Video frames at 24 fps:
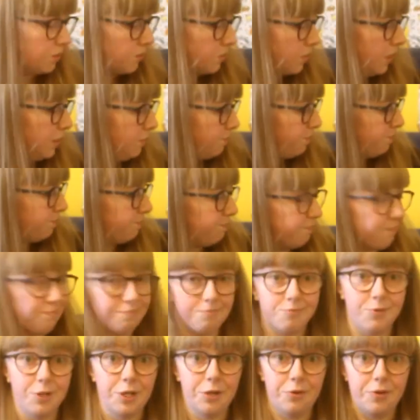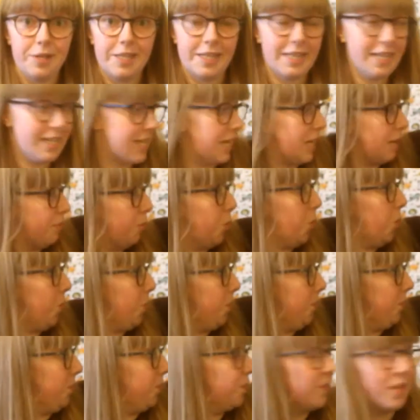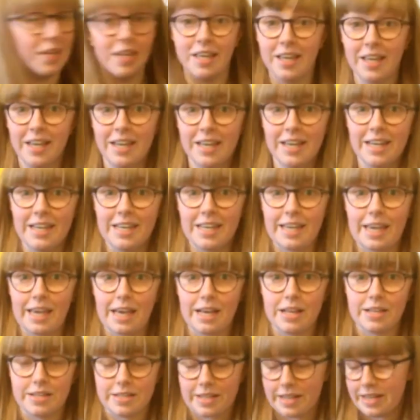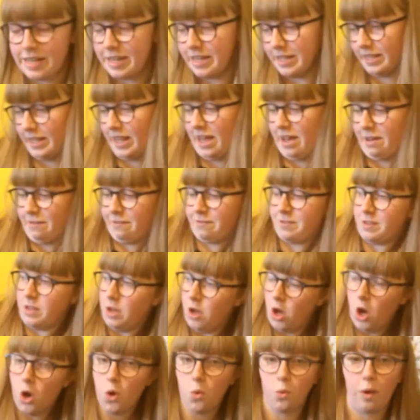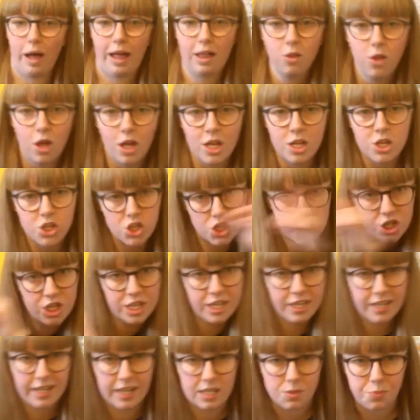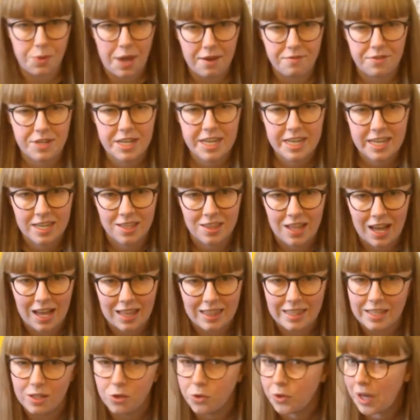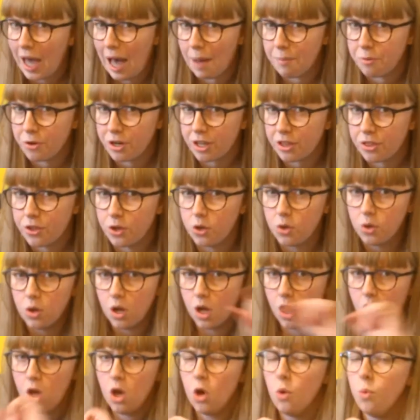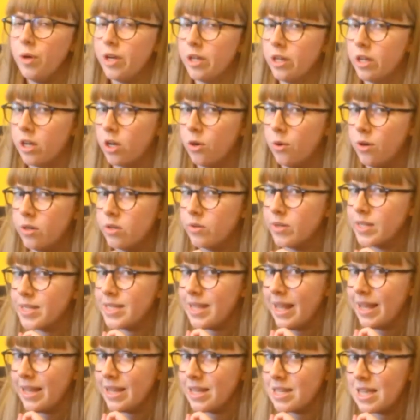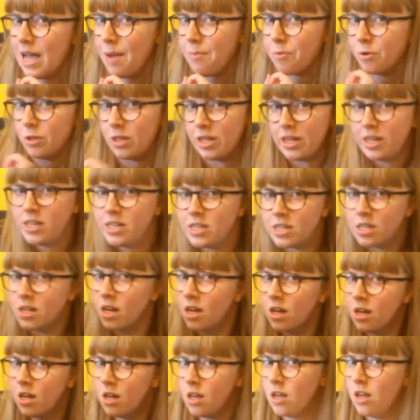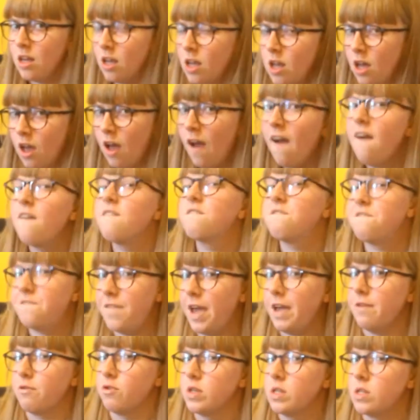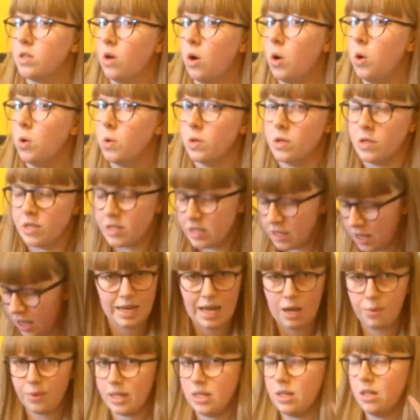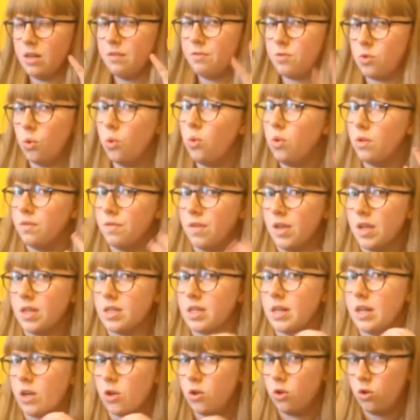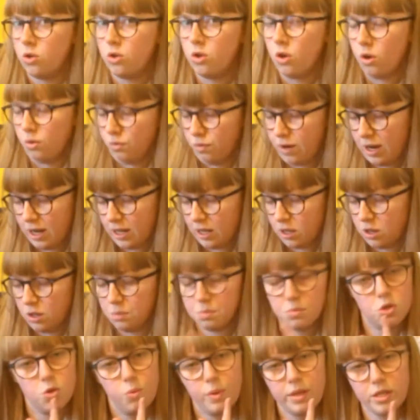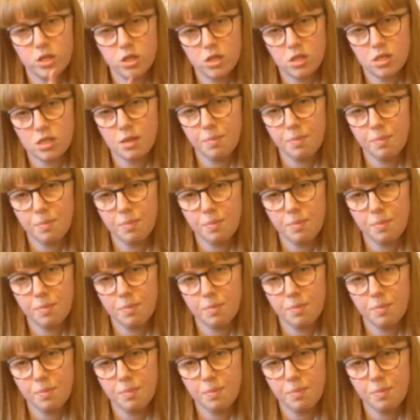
Well, we don't need this anymore. He has left. Oh well, seeing as we have taken that little cat break though, we're going to go on to a slightly separate list. Favourite songs. Now I loved all of these and I could not rank them, so we just